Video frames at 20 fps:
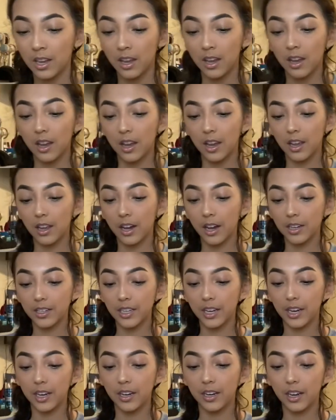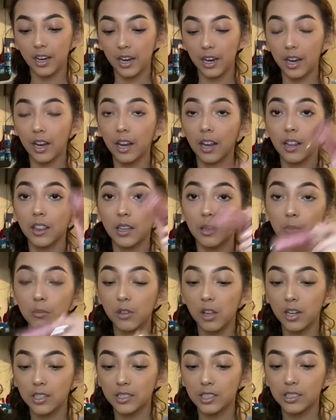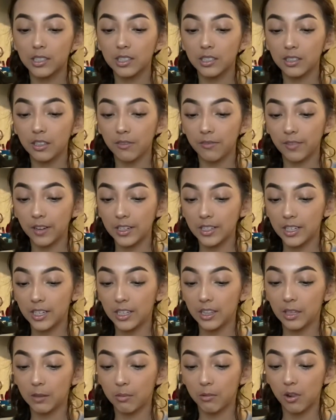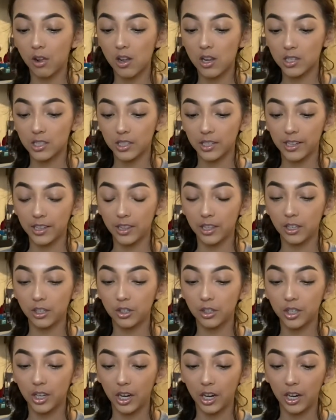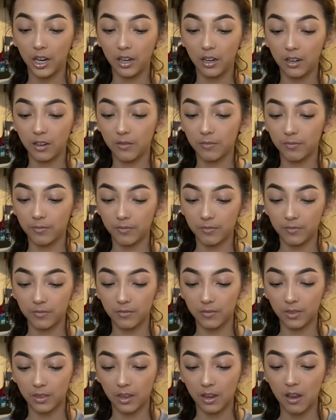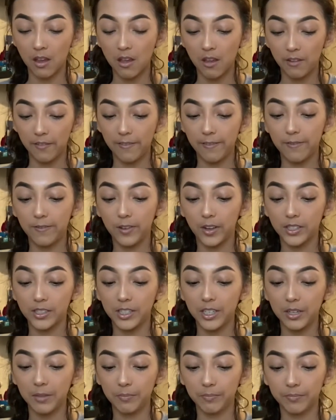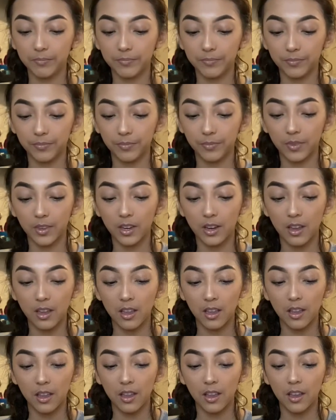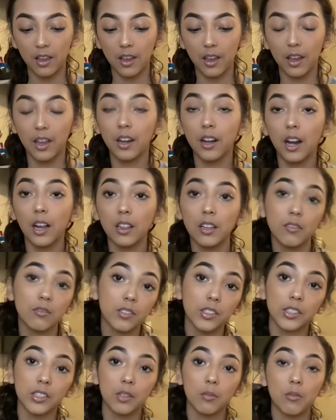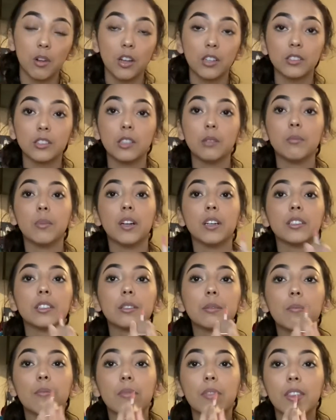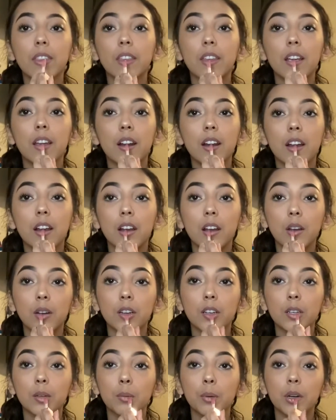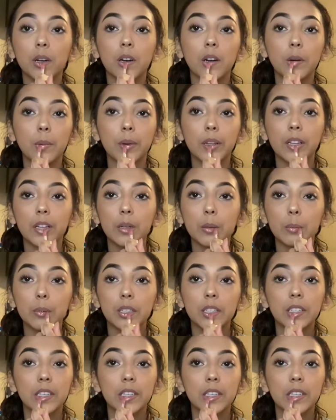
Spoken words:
And I take a lip gloss. This is the Fenty lip gloss in the shade Fussy. And I love this lip gloss so much. And I just put it on my lips.